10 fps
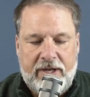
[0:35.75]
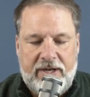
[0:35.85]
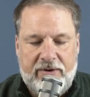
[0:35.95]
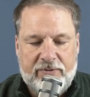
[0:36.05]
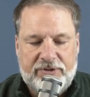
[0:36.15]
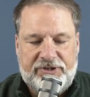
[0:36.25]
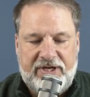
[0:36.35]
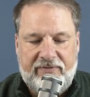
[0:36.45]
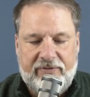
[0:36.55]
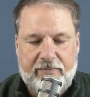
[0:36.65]
He
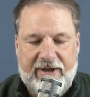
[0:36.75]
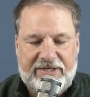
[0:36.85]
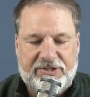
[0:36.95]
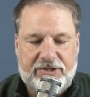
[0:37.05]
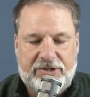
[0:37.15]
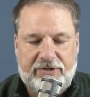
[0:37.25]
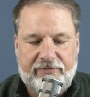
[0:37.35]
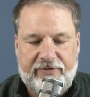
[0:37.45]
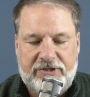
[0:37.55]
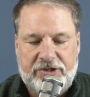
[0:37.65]
received the message in
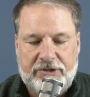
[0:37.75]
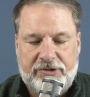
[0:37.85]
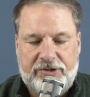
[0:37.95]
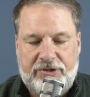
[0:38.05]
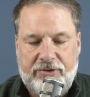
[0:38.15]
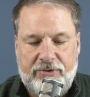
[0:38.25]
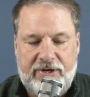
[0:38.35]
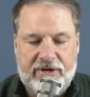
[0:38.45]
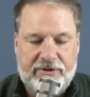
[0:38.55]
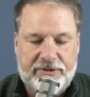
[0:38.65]
visions 2
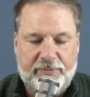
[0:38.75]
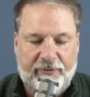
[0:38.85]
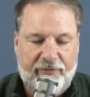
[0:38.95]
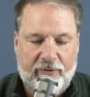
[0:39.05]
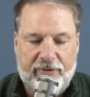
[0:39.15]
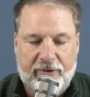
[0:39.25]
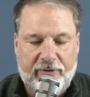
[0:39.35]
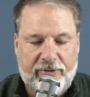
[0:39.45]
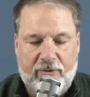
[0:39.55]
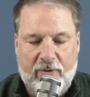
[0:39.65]
years before the
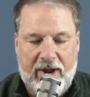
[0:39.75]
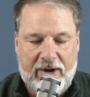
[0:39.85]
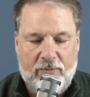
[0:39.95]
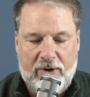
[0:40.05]
earthquake,